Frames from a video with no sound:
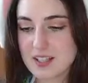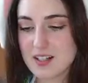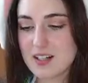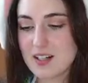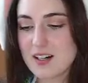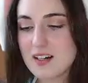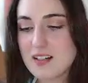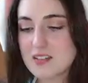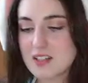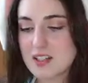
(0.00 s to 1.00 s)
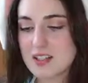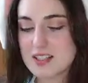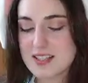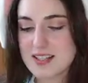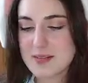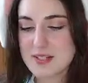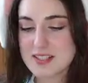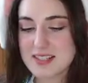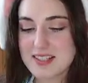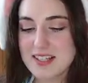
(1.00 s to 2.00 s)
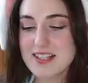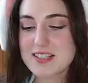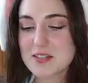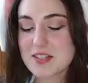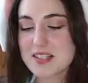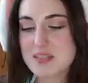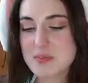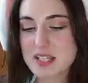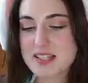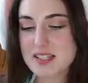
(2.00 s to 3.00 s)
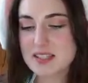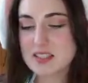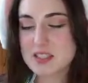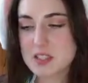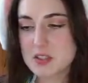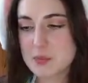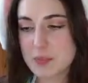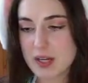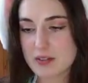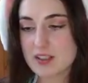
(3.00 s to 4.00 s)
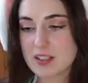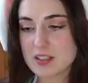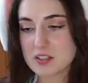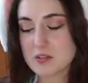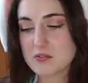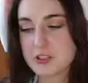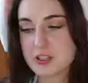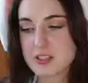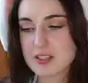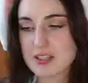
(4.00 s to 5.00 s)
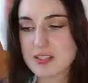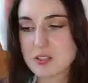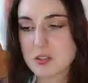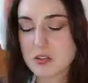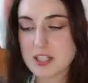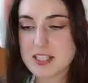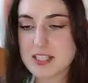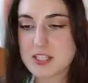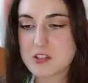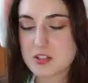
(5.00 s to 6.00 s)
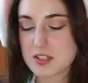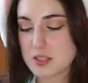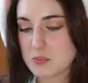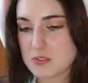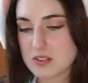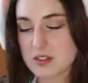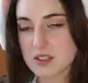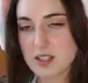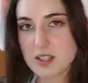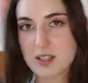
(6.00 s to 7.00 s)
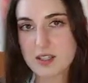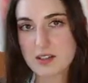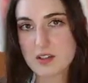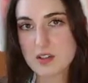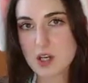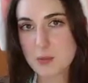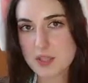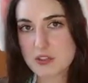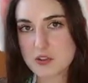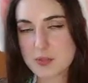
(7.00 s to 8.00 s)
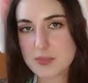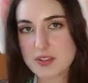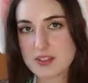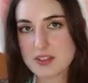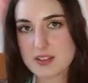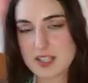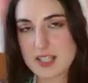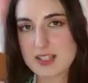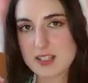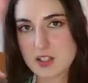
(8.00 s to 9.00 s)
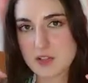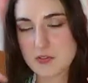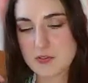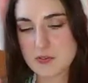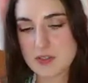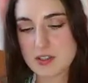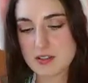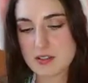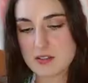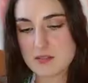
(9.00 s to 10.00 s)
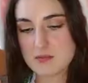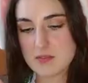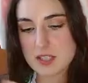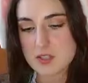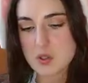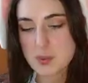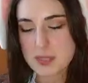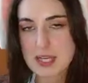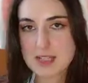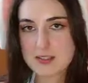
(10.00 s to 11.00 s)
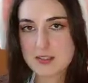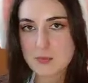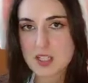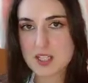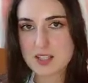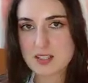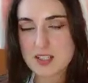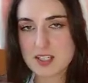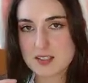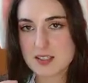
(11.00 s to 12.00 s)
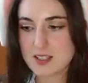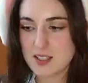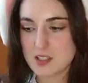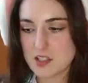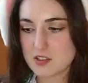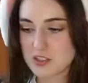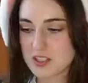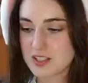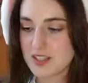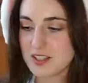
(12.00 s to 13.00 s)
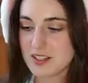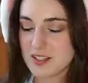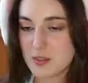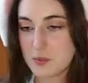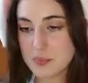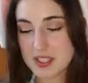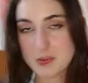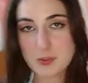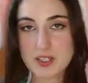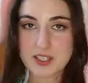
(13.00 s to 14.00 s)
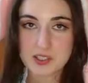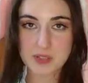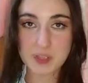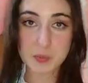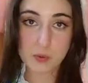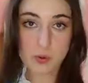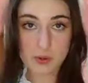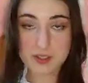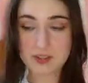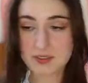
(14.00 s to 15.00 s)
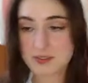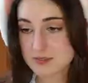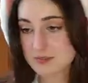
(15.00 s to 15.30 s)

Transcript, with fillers: Ah, oh, god damn it. So this is basically two parallel universes kind of colliding, just like with the comic strip and the, the kiss of these two planets meeting and kissing each other be when they're reborn